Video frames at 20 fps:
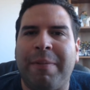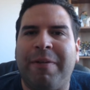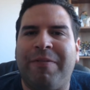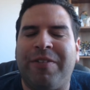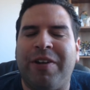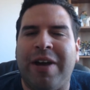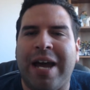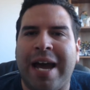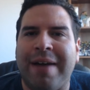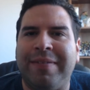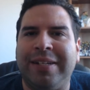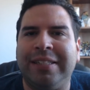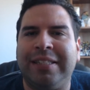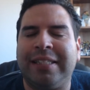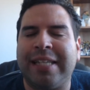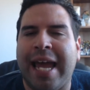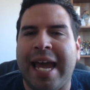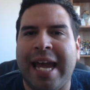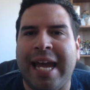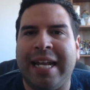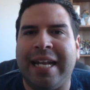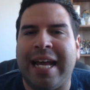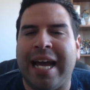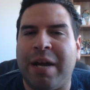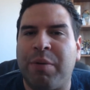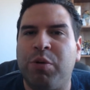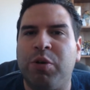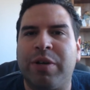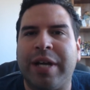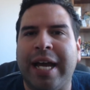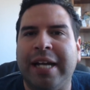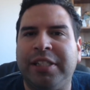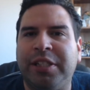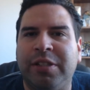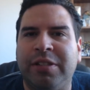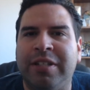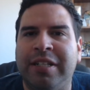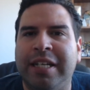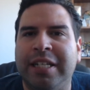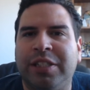if you haven't, and I will catch
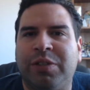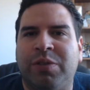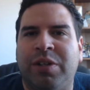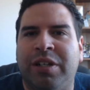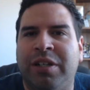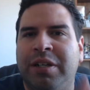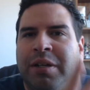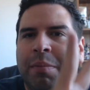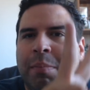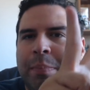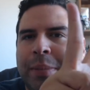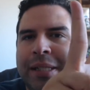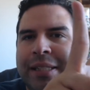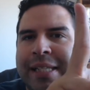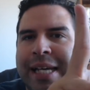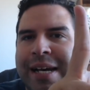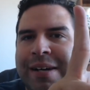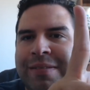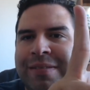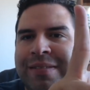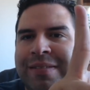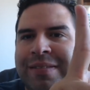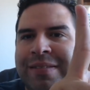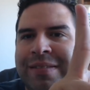you in the next one. Peace out.